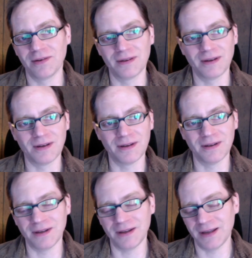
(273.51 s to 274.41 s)

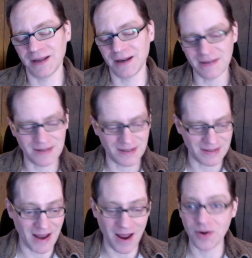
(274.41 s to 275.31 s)
and I've sat
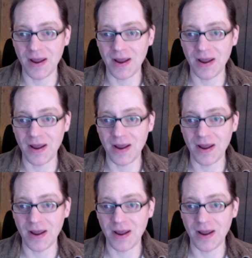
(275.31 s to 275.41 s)
down